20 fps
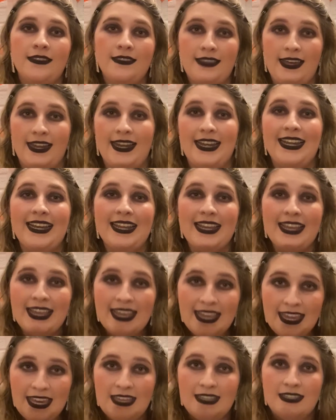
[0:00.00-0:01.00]
that it
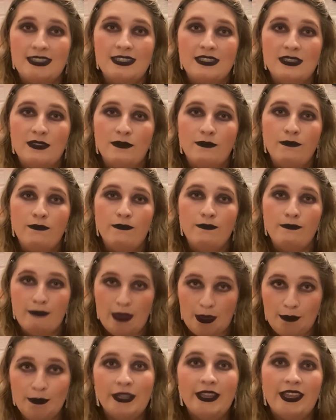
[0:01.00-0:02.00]
is
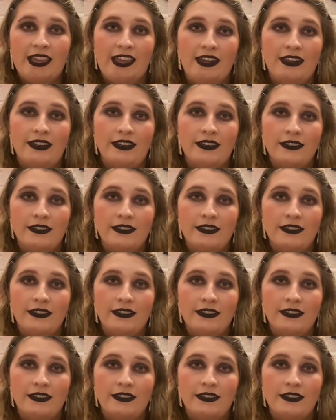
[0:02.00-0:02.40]
Maybelline.